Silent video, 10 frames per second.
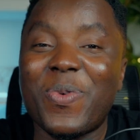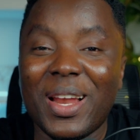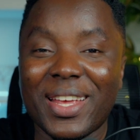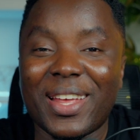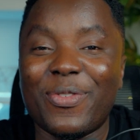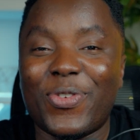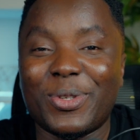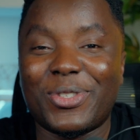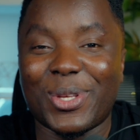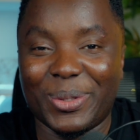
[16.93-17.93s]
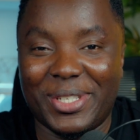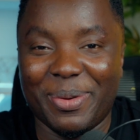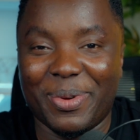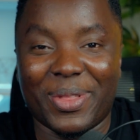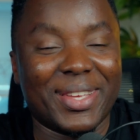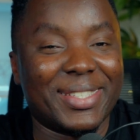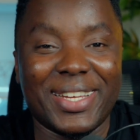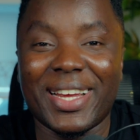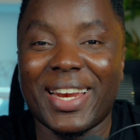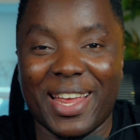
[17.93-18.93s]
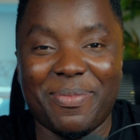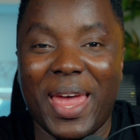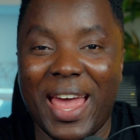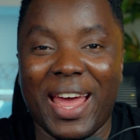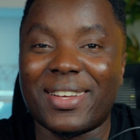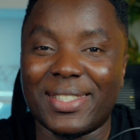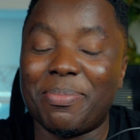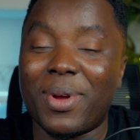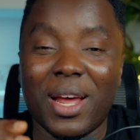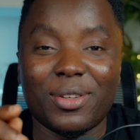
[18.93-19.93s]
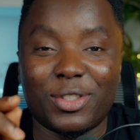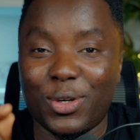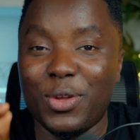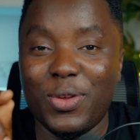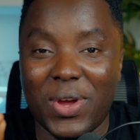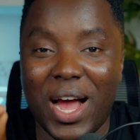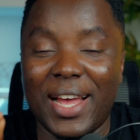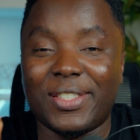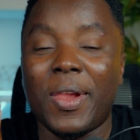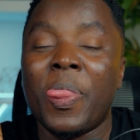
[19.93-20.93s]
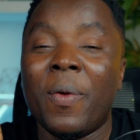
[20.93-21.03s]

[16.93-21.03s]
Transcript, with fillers: probably going to feel salty about this. They're going to get mad because I'm going to show you guys